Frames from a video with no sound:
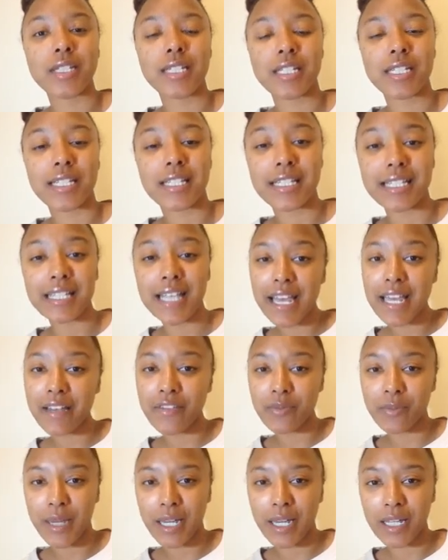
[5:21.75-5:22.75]
to save
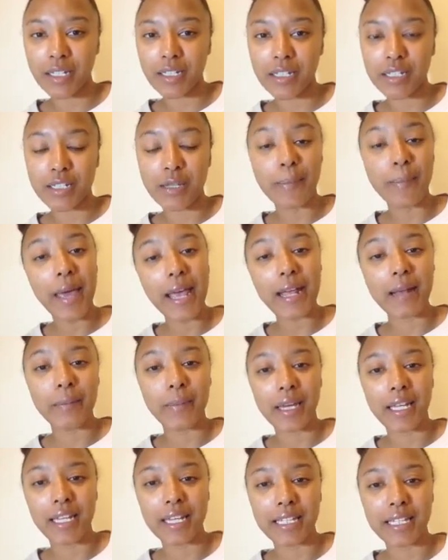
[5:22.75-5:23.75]
money to make
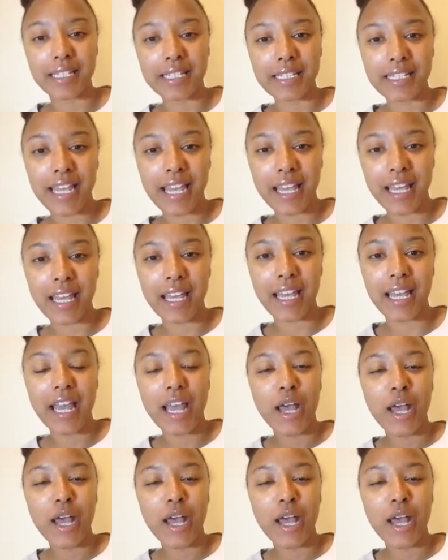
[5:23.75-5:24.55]
money instead,